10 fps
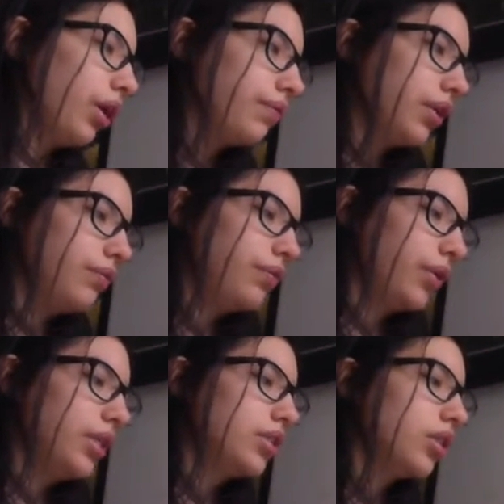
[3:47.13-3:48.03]

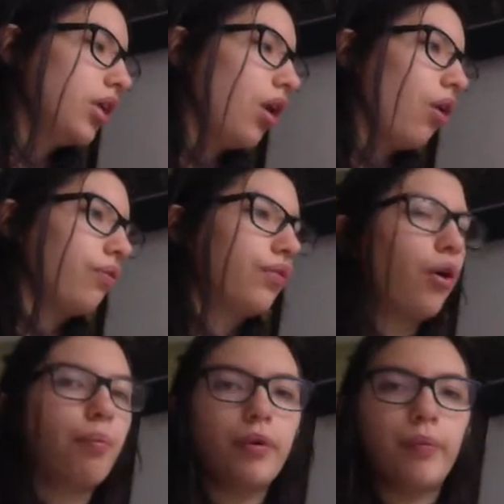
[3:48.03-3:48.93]
influence of
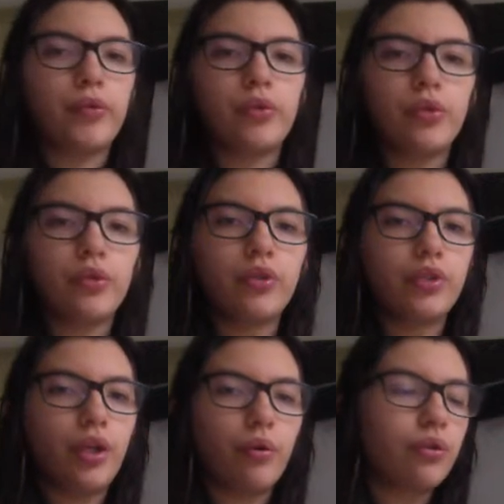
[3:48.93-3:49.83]
upper motor
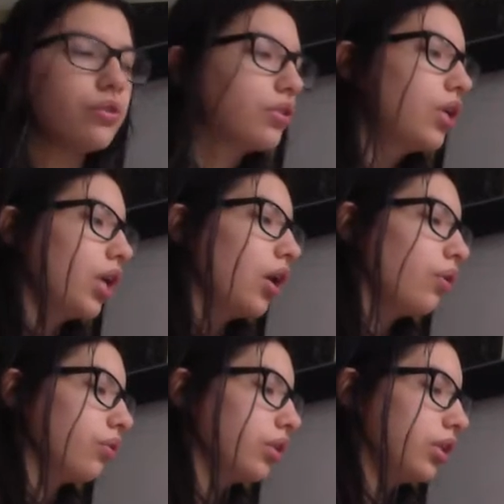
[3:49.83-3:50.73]
neurons
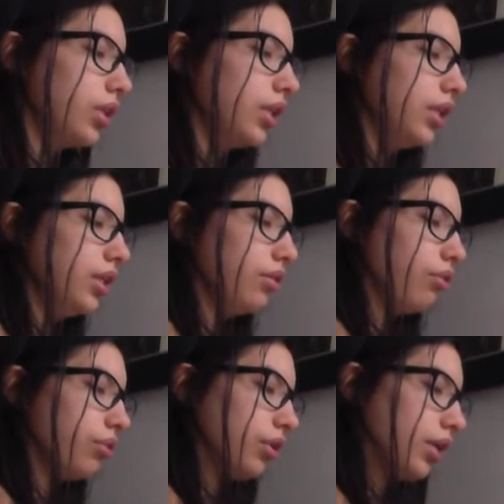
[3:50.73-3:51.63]
on
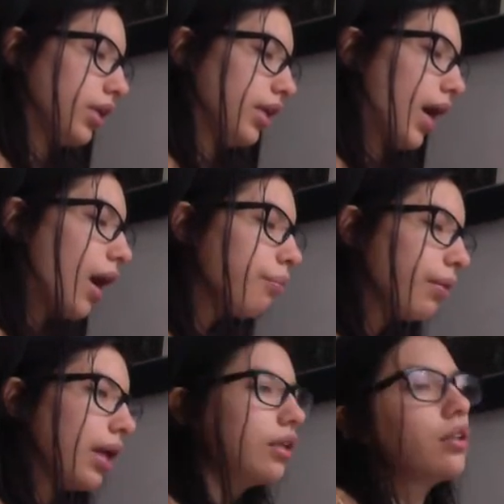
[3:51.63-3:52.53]

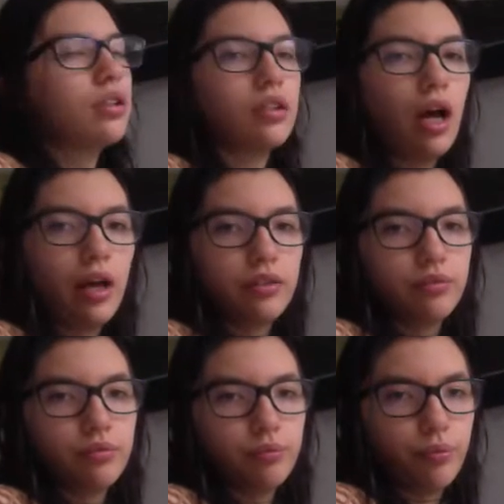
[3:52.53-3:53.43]
gamma
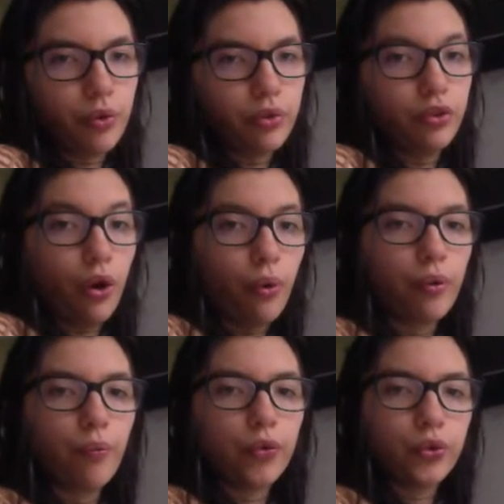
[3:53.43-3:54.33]

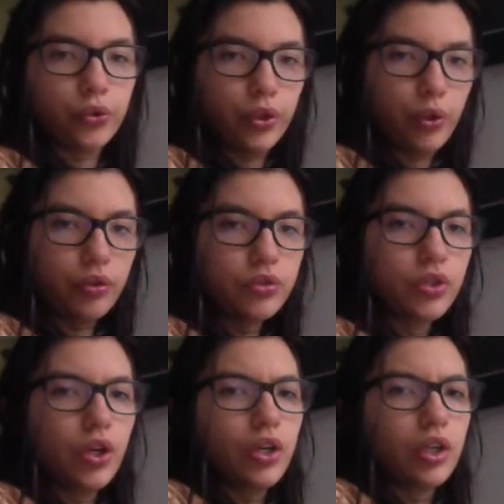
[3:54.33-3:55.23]
lower motor neurons.
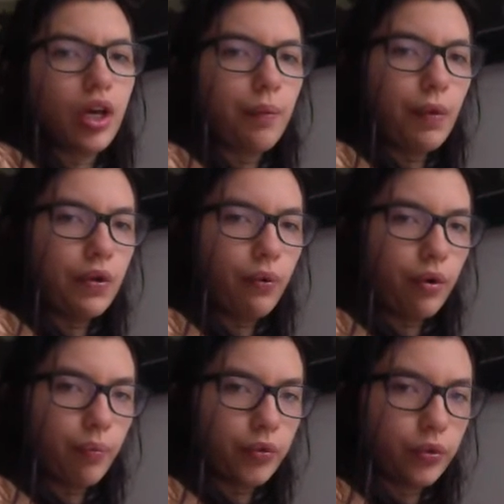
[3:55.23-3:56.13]
Gamma
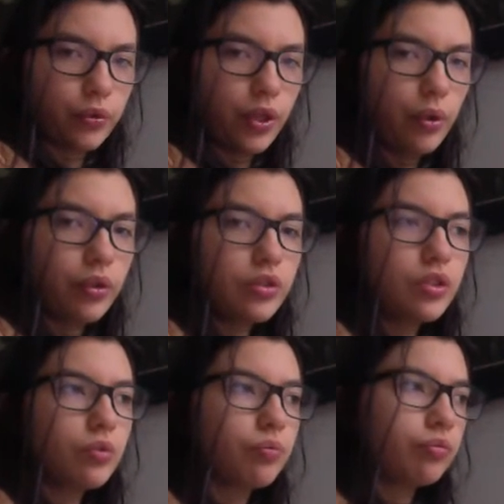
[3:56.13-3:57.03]
lower motor
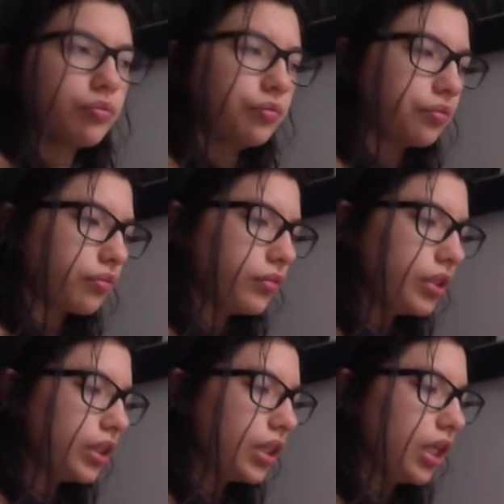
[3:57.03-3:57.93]
neurons
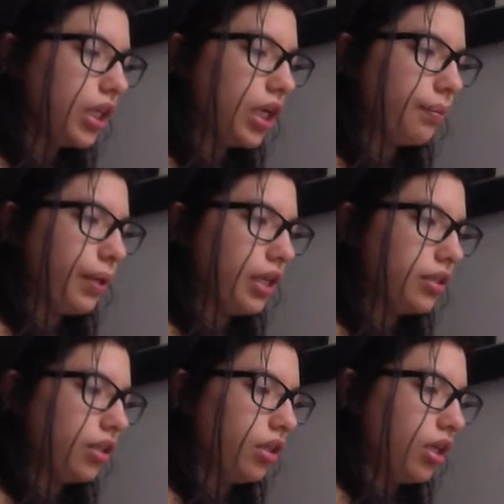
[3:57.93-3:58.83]

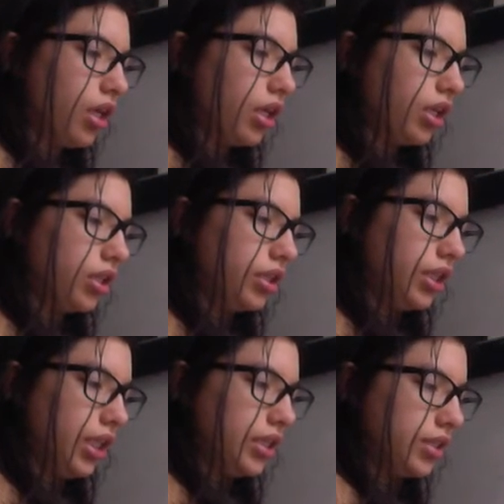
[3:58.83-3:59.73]
innervate
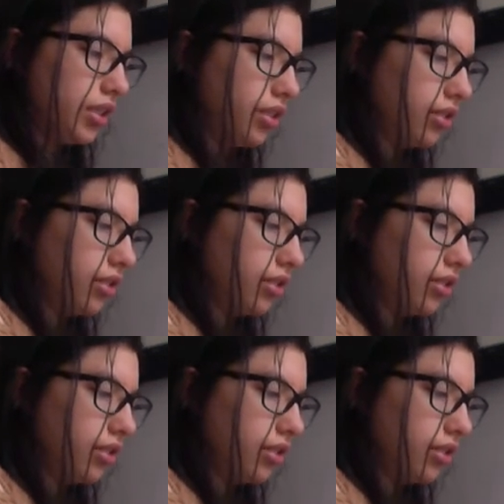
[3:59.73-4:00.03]
these